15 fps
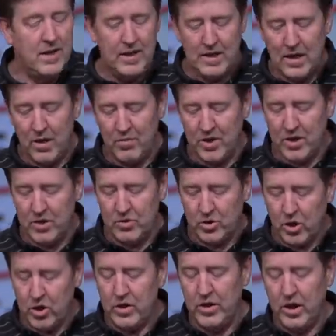Now I'm going
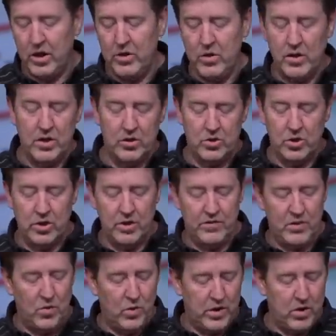to turn there. You can turn
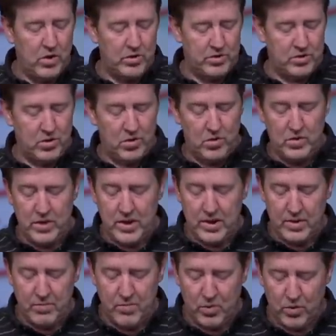if you want also,
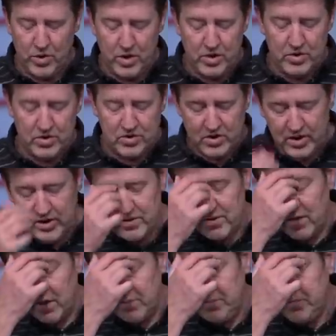um, or you can just
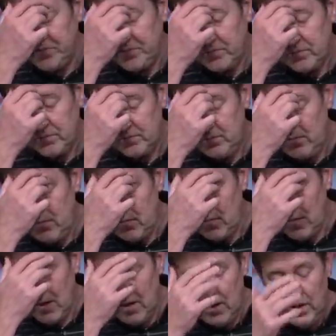listen.
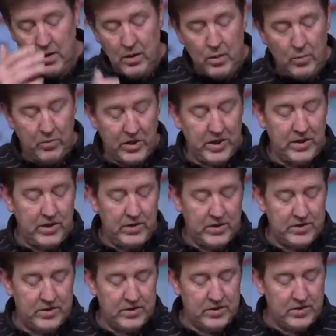But
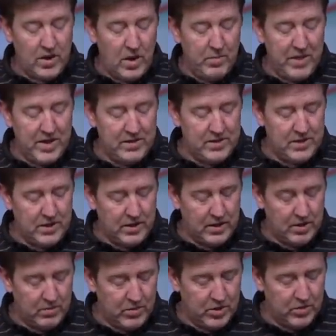this is Psalm
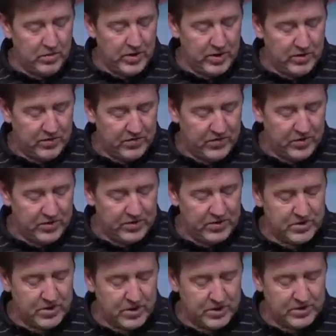eighteen. I'm going to read the
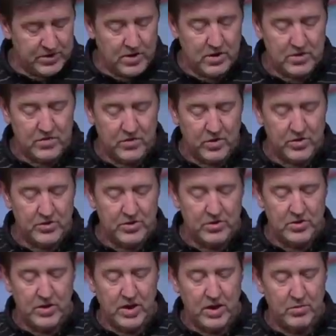first uh, six
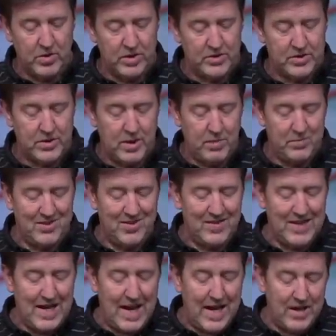verses, and then I'm going to skip to
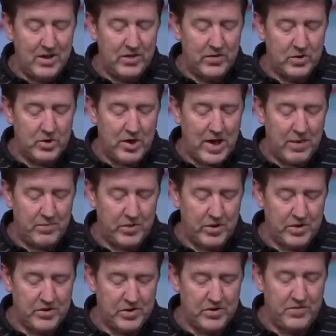the end of the chapter
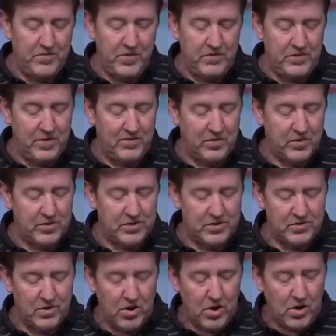because it's fifty
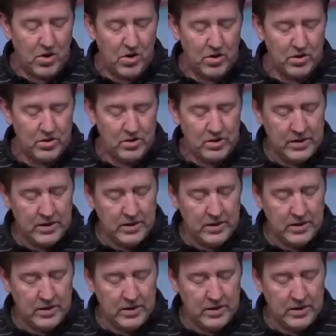verses long.